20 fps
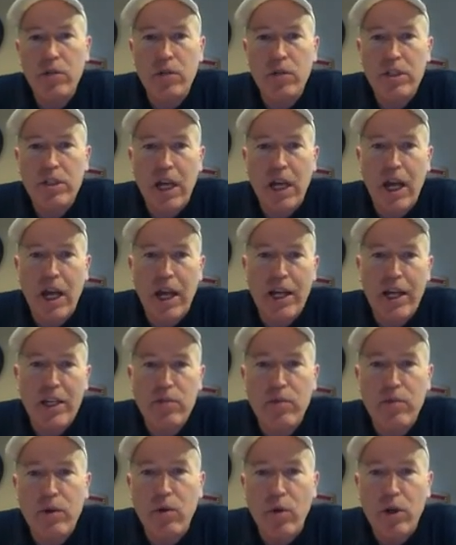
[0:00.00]
What is the
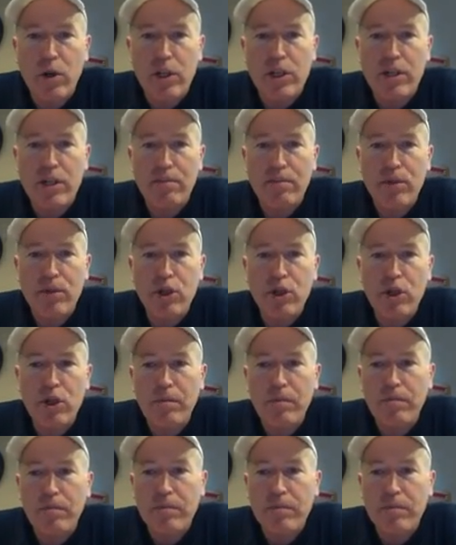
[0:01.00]
highest recorded temperature?